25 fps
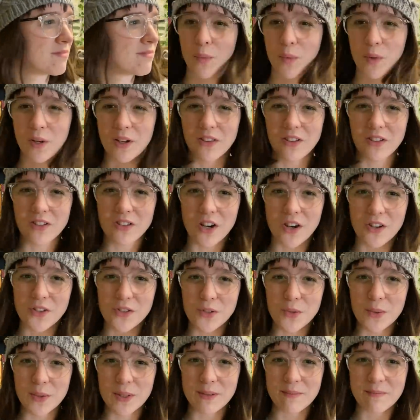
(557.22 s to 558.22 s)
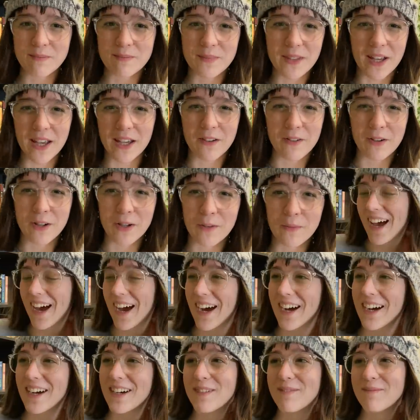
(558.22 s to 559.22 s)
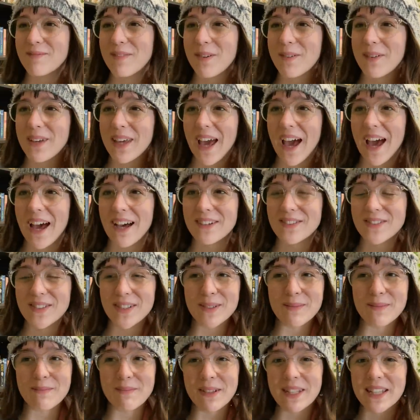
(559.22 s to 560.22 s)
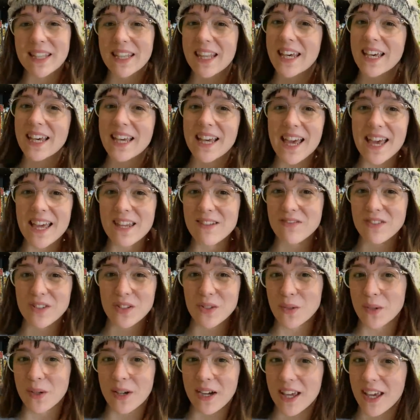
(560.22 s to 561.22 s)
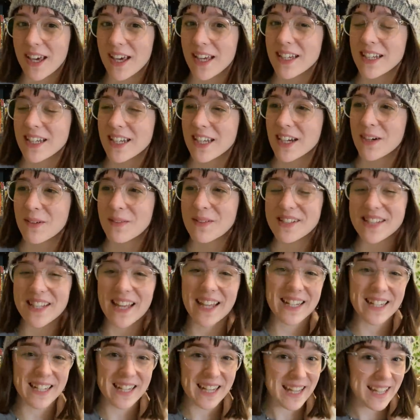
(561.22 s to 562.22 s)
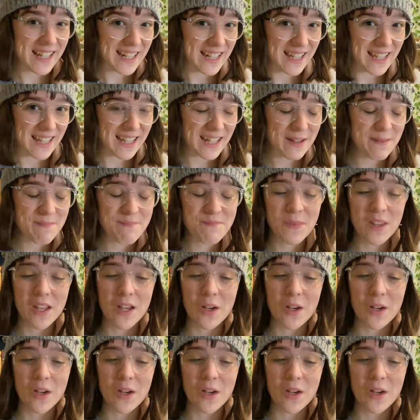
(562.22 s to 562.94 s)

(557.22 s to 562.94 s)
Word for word: What are the stars doing? I don't know. Um, but we have Emilia and Vittoria in here. We're set in Italy.